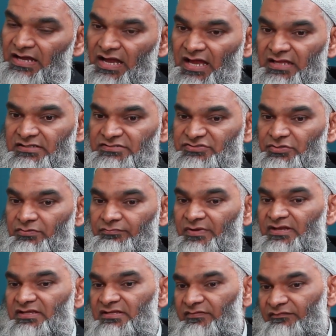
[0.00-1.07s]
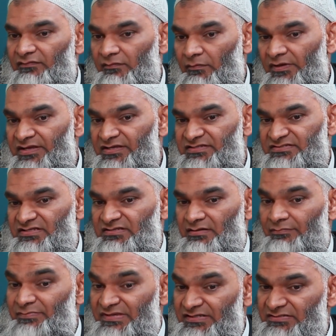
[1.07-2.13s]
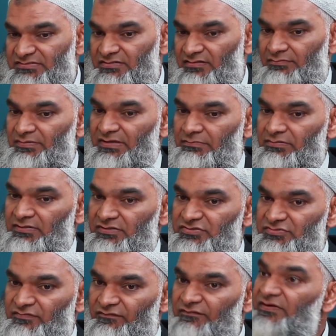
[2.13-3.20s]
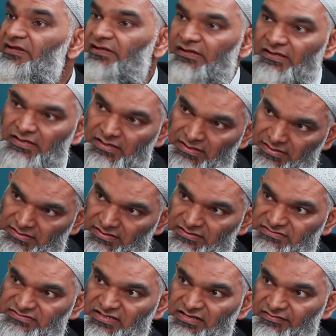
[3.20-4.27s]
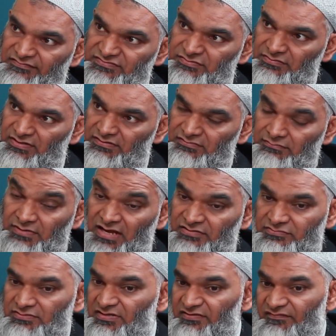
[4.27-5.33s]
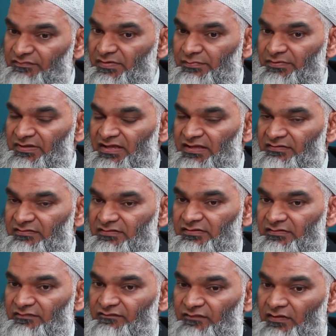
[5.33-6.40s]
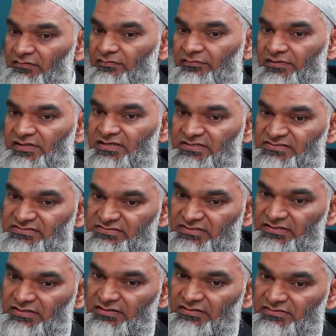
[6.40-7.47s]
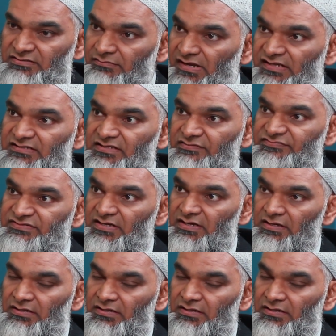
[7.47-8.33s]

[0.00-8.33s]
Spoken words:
and showed many different ways and appealed to the people to free their slaves, so that gradually, if people had followed his directives,